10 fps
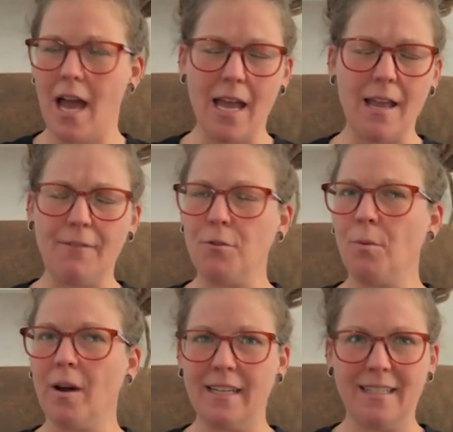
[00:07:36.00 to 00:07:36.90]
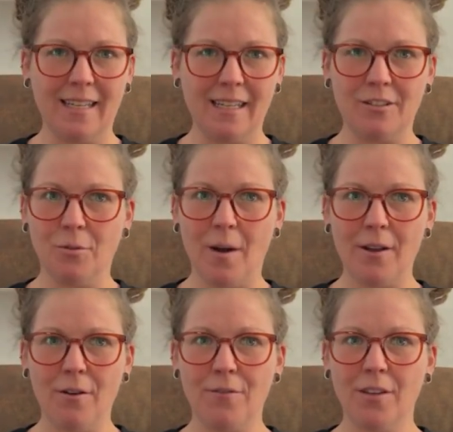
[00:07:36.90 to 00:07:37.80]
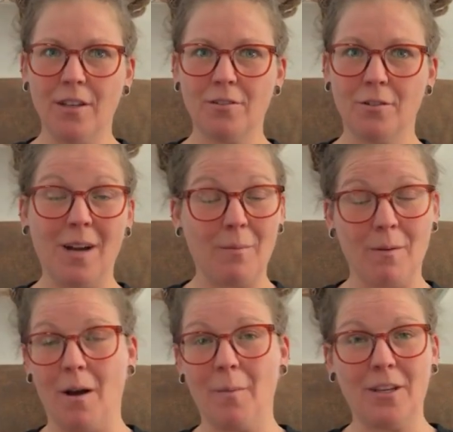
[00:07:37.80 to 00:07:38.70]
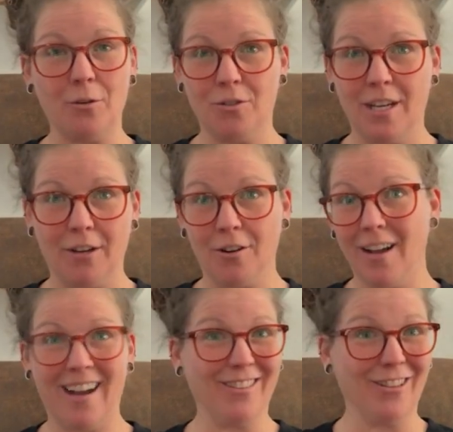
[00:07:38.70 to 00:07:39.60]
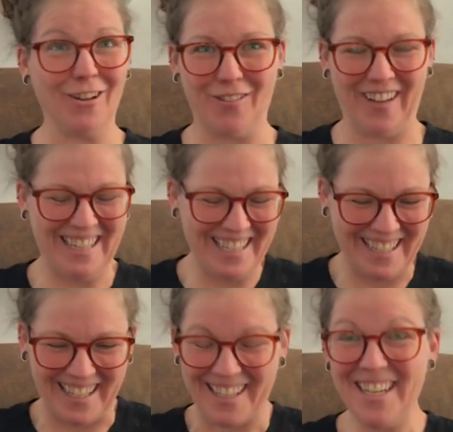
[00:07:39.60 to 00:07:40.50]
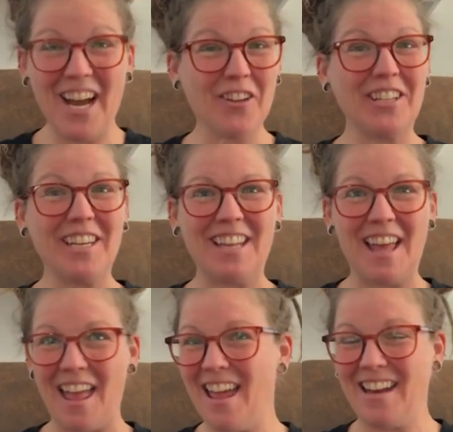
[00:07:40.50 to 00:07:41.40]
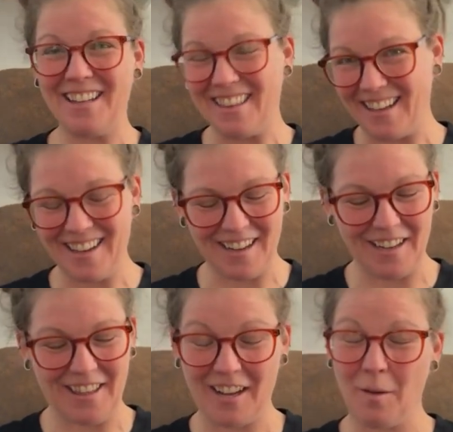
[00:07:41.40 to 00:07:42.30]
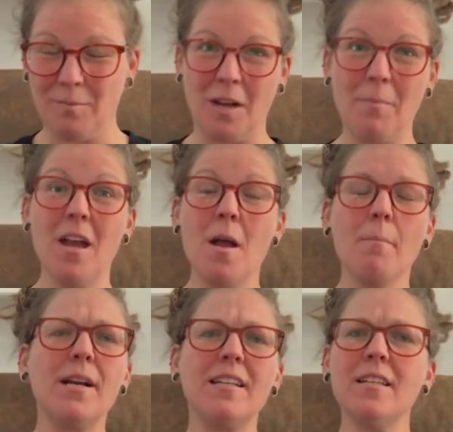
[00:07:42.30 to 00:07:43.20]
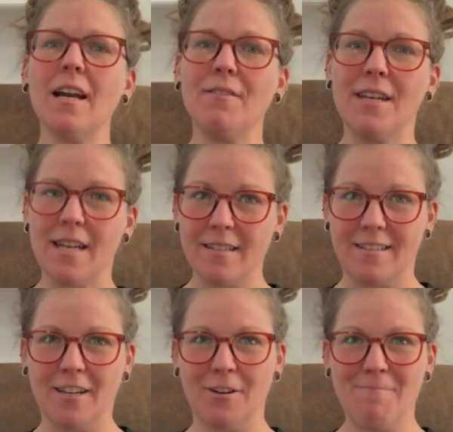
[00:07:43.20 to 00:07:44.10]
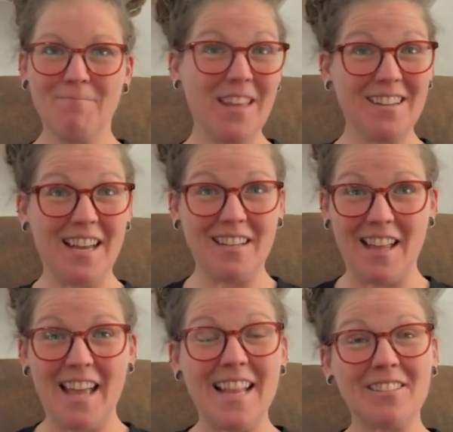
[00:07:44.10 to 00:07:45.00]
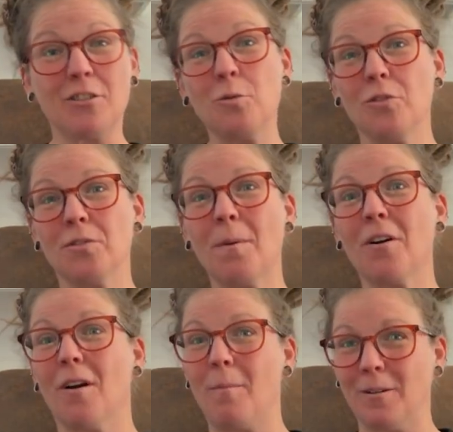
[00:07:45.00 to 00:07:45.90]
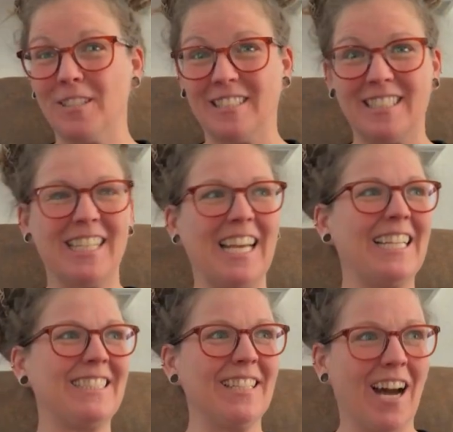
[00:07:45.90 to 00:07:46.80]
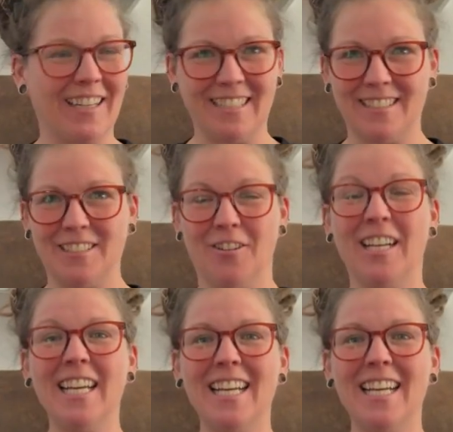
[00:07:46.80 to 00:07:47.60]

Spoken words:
If you want to dig into why you're feeling a certain way, I'm a huge digger. I love, I'll dig into anything that comes up, but it's not even necessary. And that's the coolest part about this, is that it's not necessary.